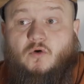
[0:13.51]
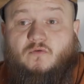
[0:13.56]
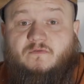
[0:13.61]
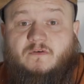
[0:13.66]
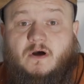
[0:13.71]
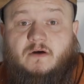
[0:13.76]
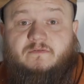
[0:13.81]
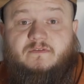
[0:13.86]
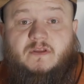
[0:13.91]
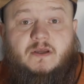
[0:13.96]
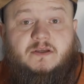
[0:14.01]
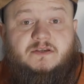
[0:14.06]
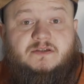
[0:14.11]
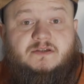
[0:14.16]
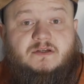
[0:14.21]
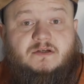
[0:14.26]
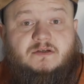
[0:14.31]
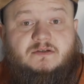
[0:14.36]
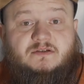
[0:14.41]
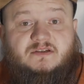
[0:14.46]
or 5 days
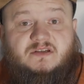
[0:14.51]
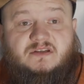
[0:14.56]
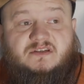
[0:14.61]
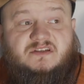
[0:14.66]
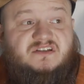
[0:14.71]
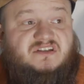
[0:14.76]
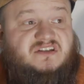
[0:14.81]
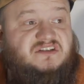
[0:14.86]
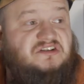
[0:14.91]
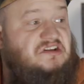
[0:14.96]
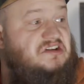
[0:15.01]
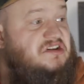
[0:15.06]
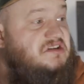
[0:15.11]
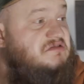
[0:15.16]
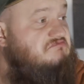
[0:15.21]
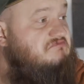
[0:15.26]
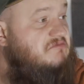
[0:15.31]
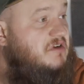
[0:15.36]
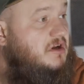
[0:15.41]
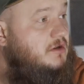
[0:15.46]
since I
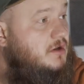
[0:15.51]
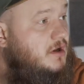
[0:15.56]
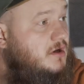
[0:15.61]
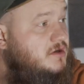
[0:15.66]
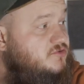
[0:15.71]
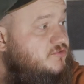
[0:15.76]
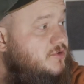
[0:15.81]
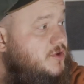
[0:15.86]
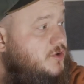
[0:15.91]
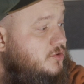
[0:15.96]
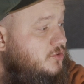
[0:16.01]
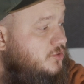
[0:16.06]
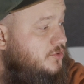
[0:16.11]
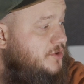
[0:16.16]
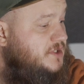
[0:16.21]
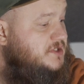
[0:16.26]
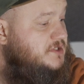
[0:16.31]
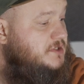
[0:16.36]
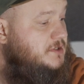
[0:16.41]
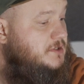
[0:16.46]
last
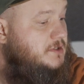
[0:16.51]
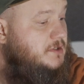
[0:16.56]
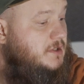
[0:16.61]
recorded.